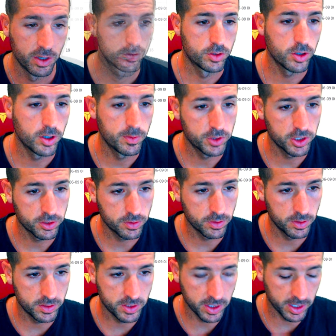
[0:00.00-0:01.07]
So I'm just going
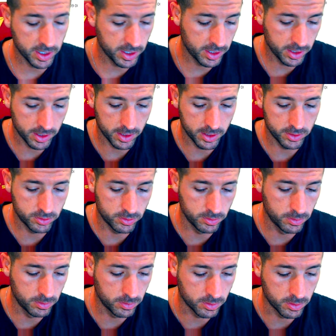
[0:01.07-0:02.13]
to say, let's
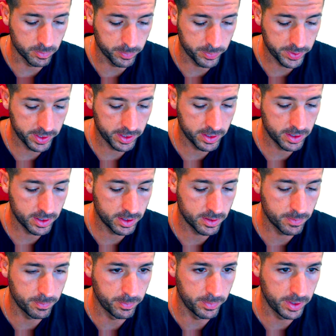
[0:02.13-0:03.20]
do
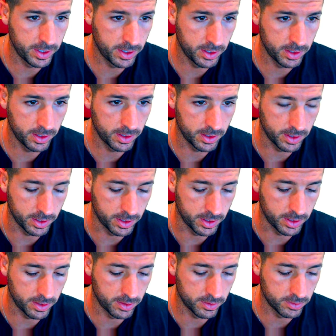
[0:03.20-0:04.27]
compare May
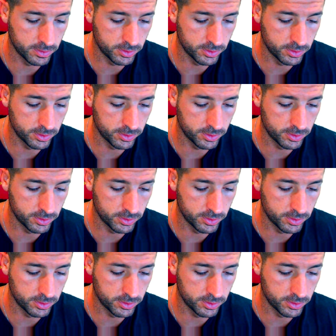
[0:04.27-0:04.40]
and